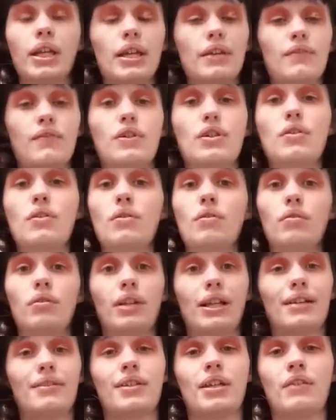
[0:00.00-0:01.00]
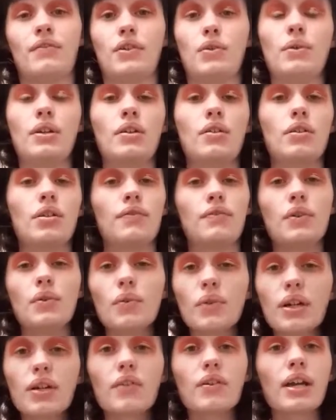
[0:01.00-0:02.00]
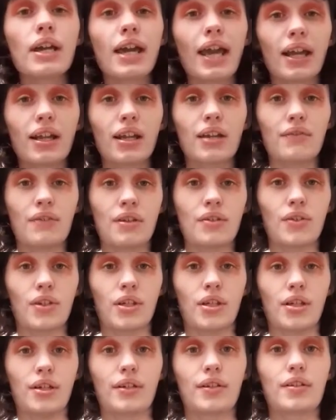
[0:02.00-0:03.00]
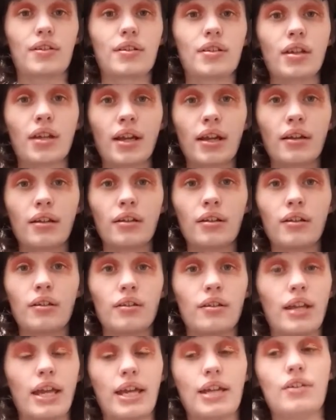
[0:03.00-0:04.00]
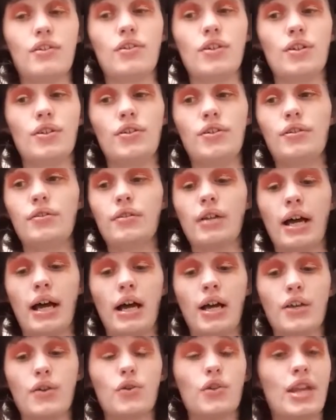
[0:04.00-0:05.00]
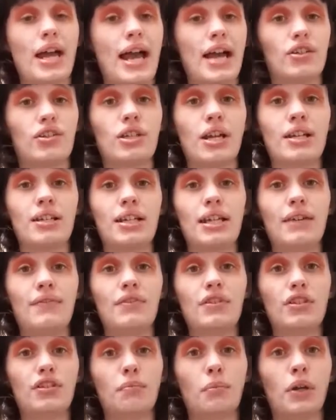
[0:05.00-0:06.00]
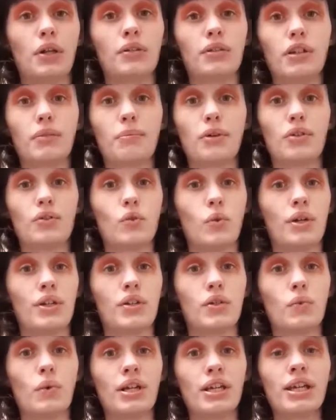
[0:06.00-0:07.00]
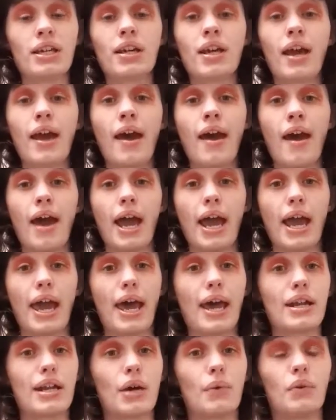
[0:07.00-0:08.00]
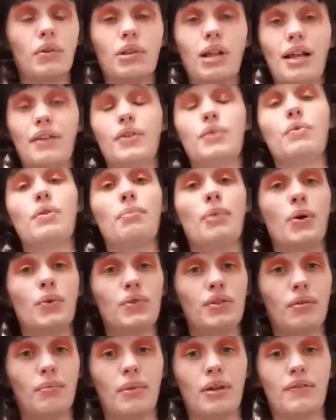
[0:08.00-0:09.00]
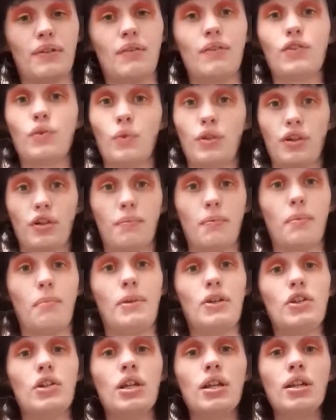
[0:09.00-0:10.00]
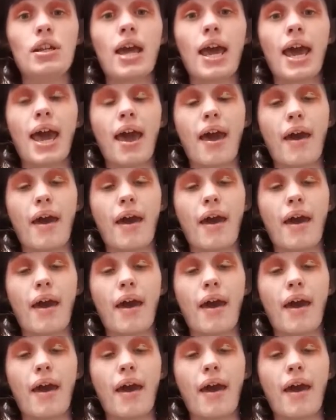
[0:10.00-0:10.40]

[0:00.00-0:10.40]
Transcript: If you, like I said, if you recreate any of these looks, then just use the hashtag tips spring lookbook 2020, and I will gladly repost some of my favorites with your permission